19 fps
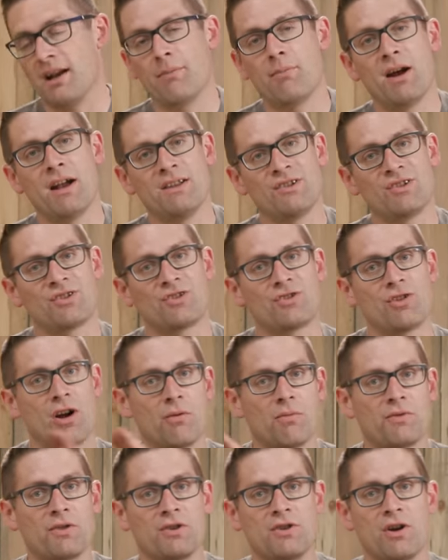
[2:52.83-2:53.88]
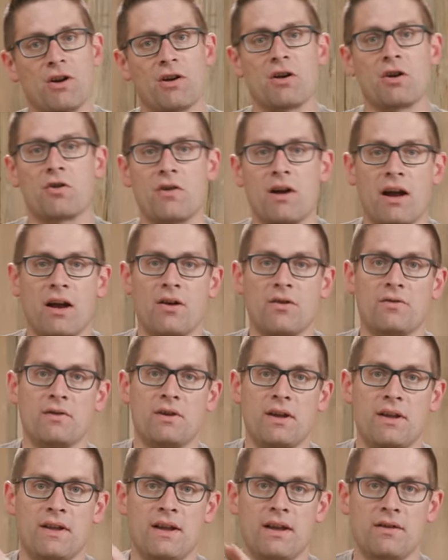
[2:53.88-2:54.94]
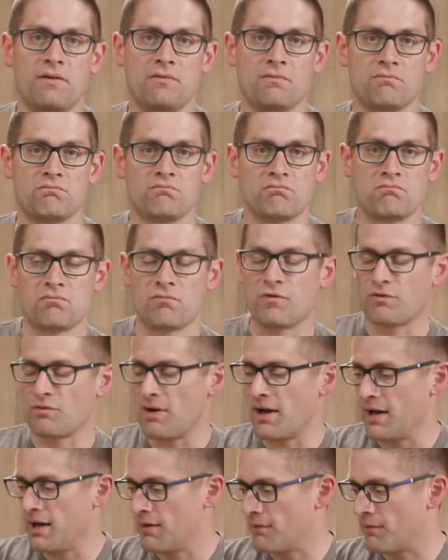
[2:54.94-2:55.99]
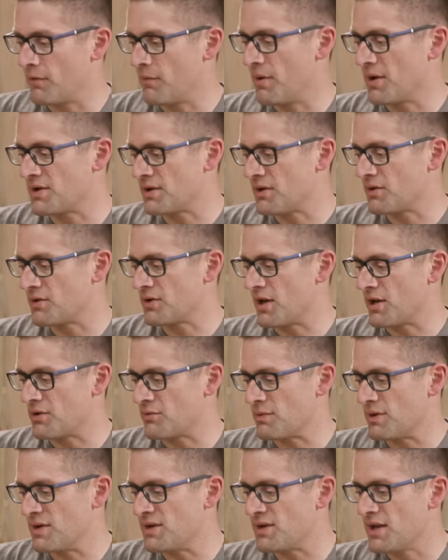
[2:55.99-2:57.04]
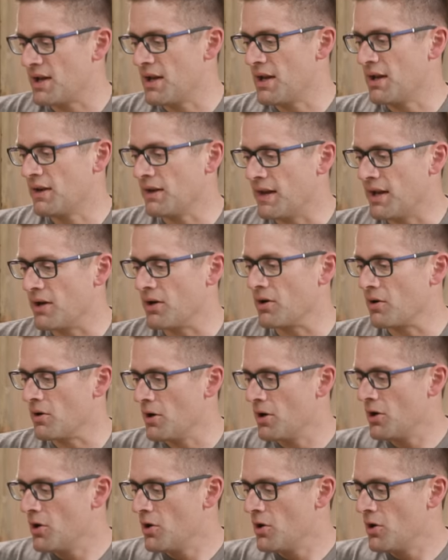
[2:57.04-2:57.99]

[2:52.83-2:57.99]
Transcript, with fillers: I might start with the target crown and then thread it for muzzle accessories later.